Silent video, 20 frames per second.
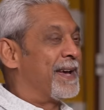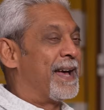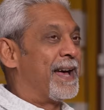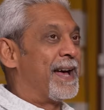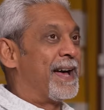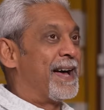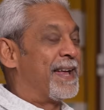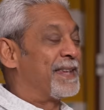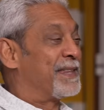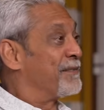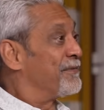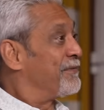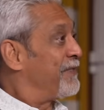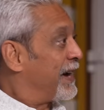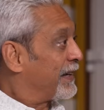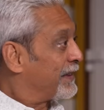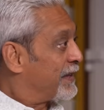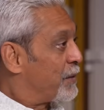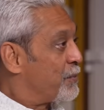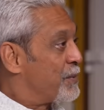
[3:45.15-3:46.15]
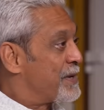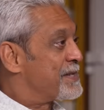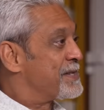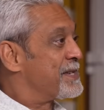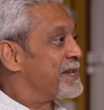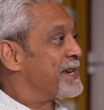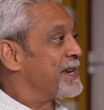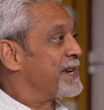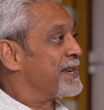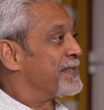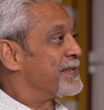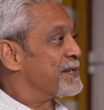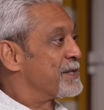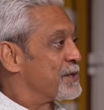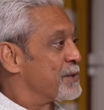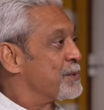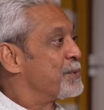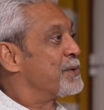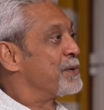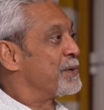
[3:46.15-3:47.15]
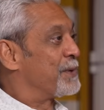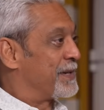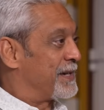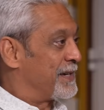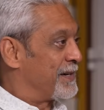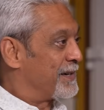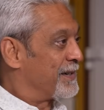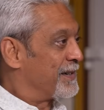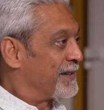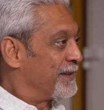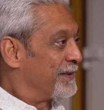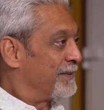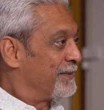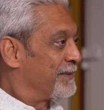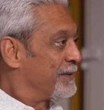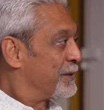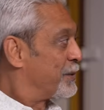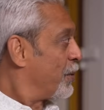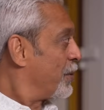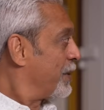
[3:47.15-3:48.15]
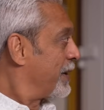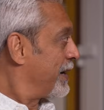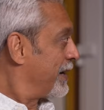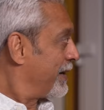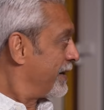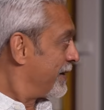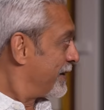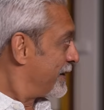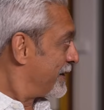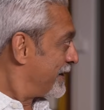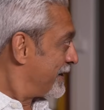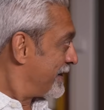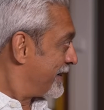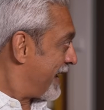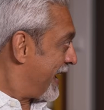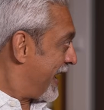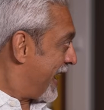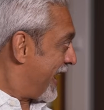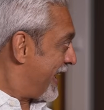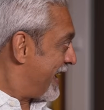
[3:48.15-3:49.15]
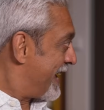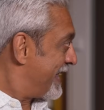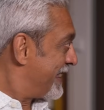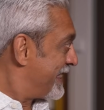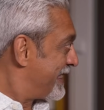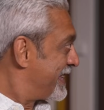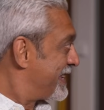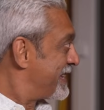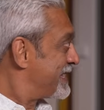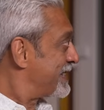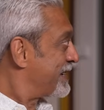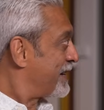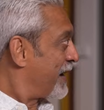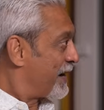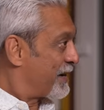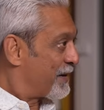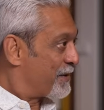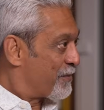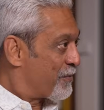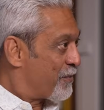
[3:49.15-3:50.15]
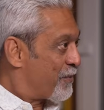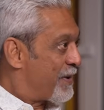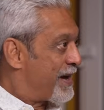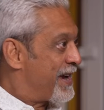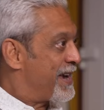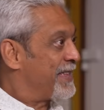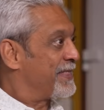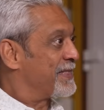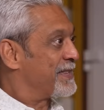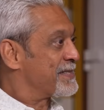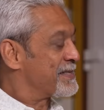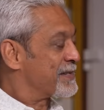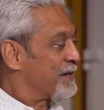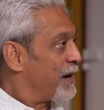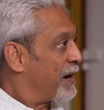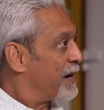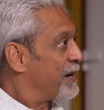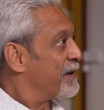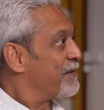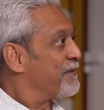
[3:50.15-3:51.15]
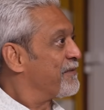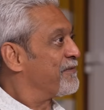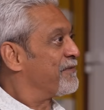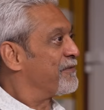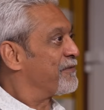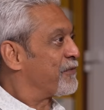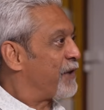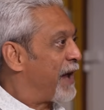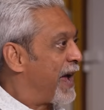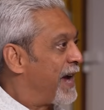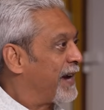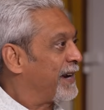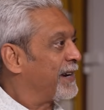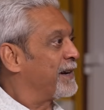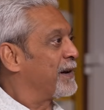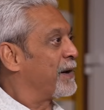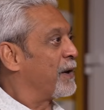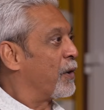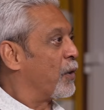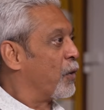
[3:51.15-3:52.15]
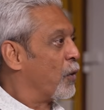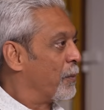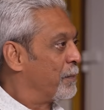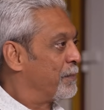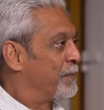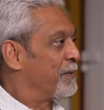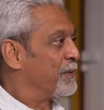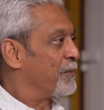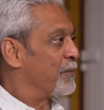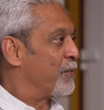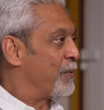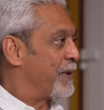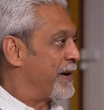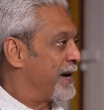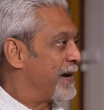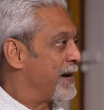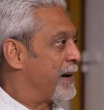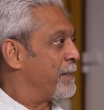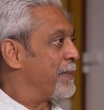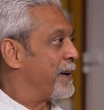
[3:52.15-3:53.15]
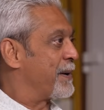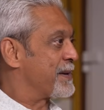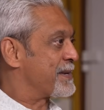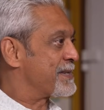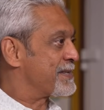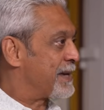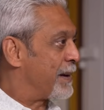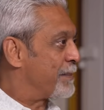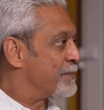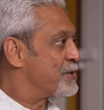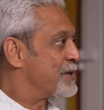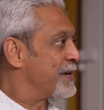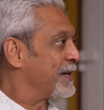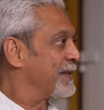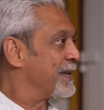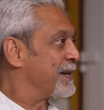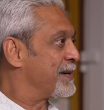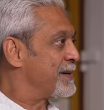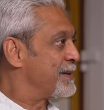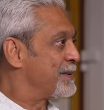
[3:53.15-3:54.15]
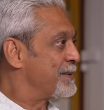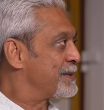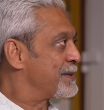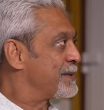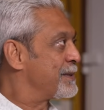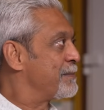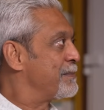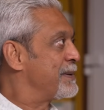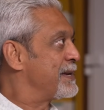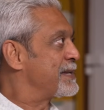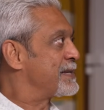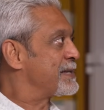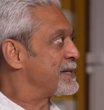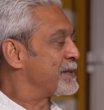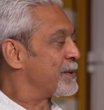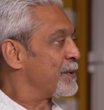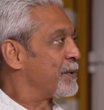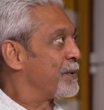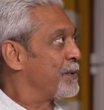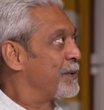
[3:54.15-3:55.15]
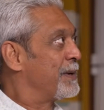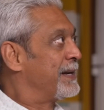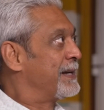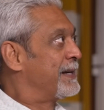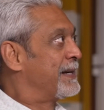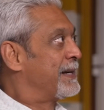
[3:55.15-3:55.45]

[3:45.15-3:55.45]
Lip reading: And the fact that we're sitting in the studio here talking in this kind of way, this kind of frank, open way about a subject that used to be so